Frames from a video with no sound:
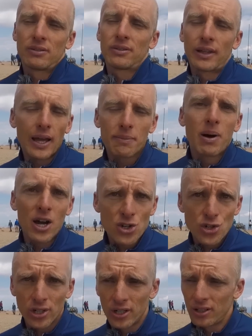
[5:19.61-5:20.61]
that
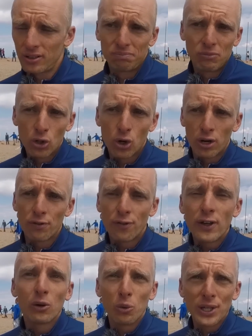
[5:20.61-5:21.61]
much, you're going to
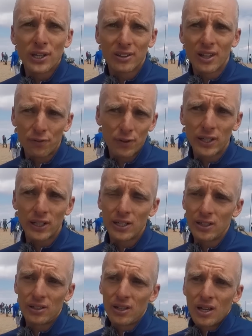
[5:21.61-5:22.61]
feel weak.
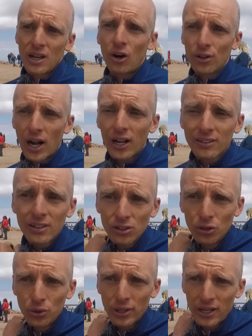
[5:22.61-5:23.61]
Definitely on
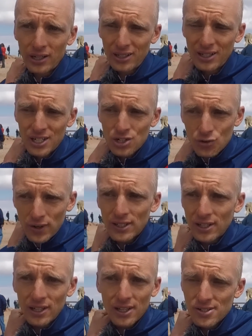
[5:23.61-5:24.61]
altitude,
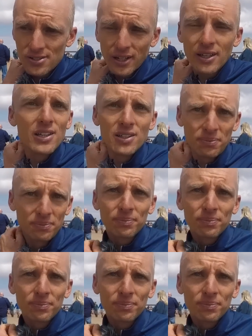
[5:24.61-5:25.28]
drinking is the key.